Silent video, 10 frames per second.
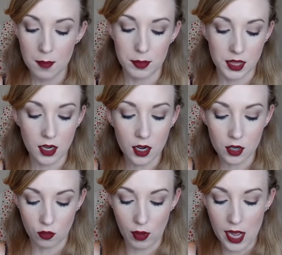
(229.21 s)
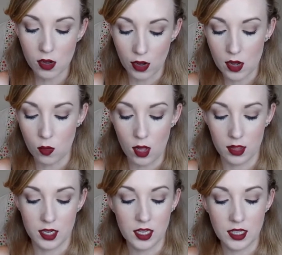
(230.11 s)
But they are great, great
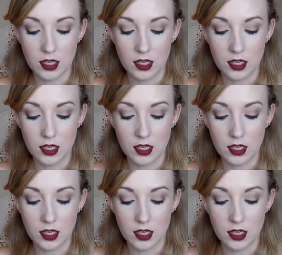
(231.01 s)
quality.